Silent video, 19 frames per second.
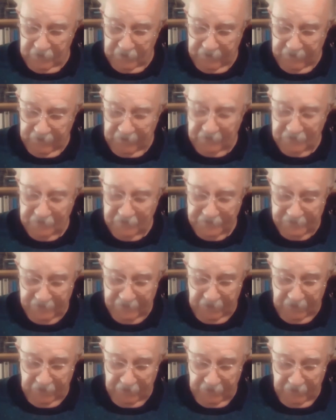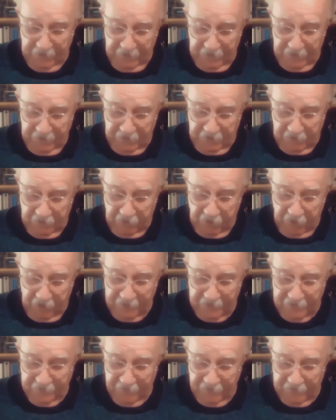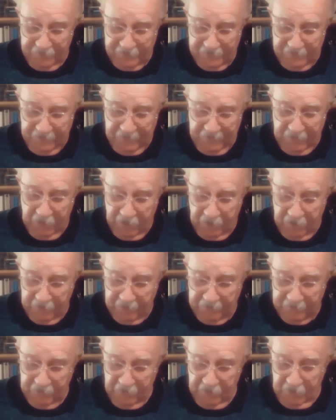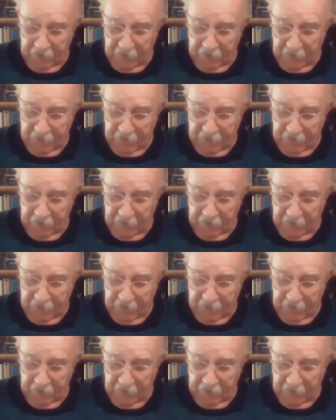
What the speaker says: Clean to see, the gloss of her sleek hide,